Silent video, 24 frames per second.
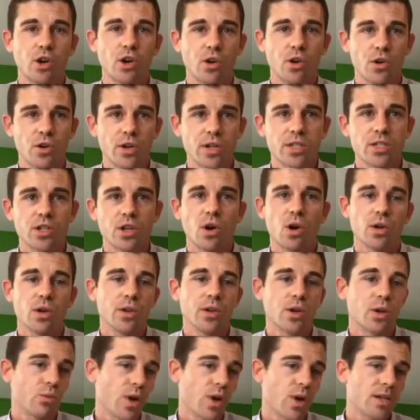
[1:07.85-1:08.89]
current on
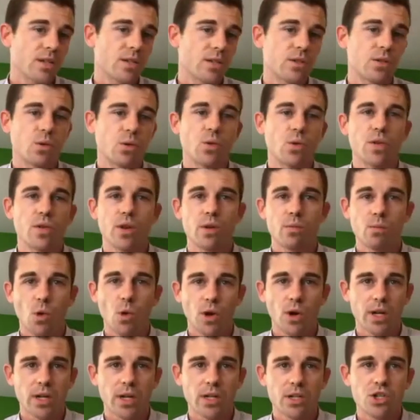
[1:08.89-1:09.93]
their rent or their
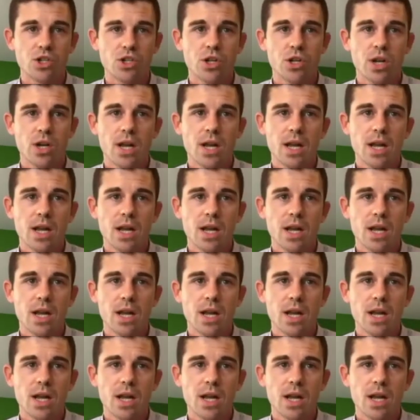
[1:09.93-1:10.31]
mortgage.